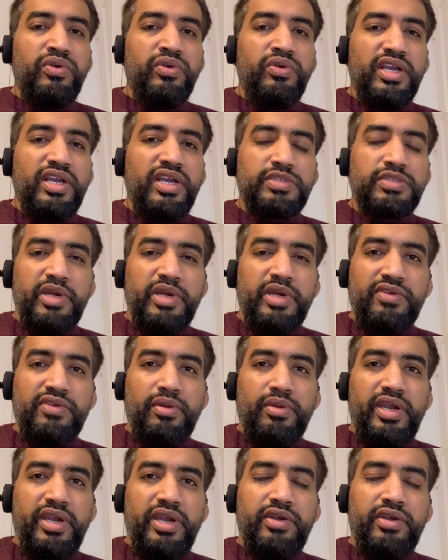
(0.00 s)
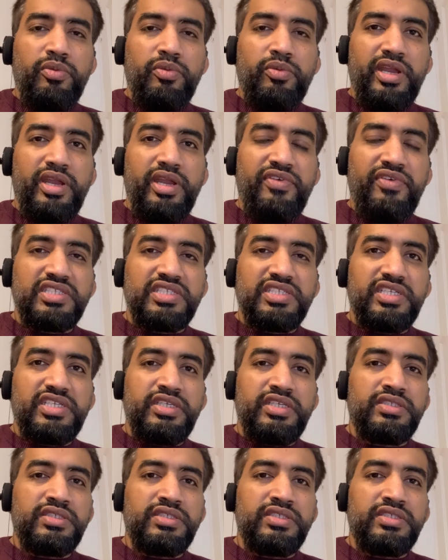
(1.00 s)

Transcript: you expect from additive manufacturing?